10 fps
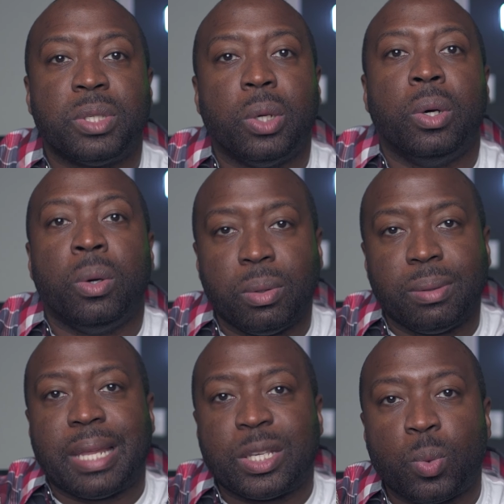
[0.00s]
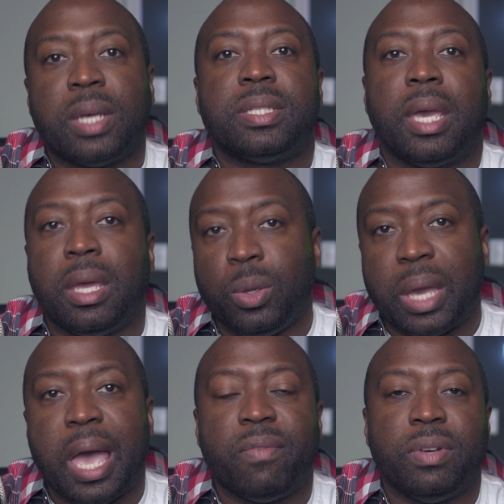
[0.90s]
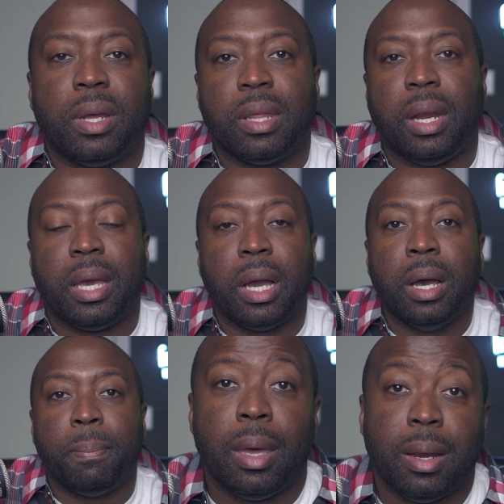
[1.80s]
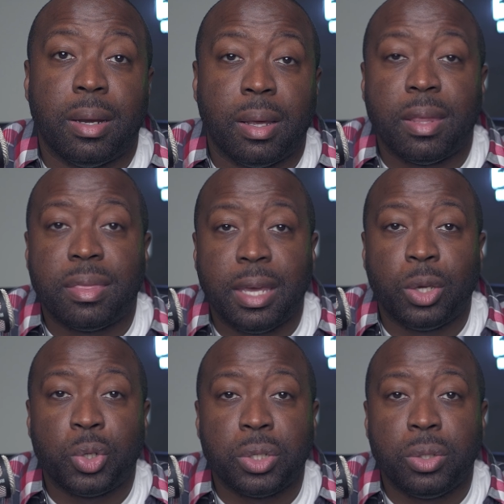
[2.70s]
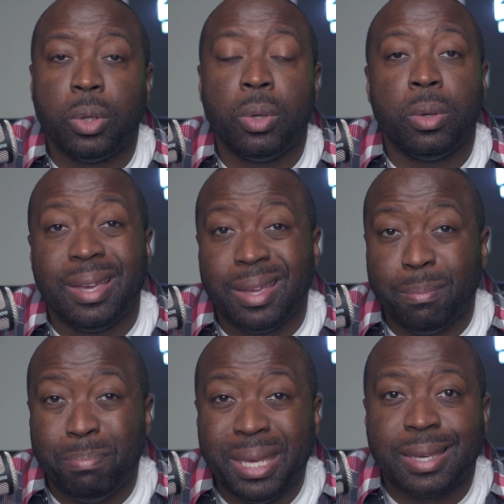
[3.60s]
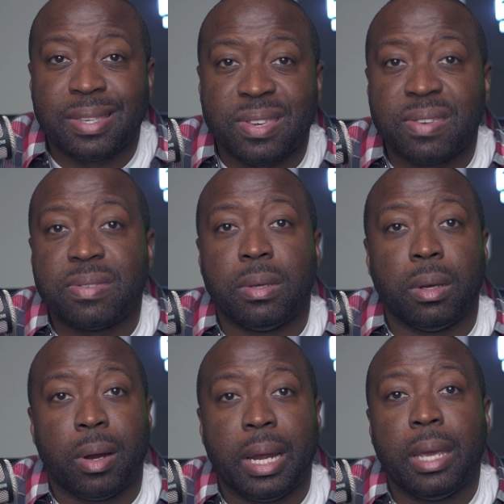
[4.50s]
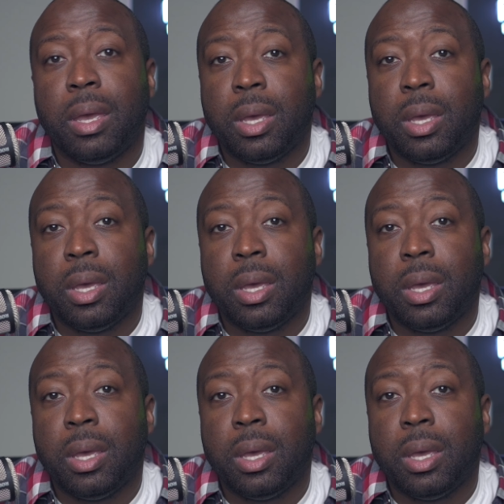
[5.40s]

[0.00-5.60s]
So that's why I said you can have another leg up. And another thing you should do, be consistent, all right?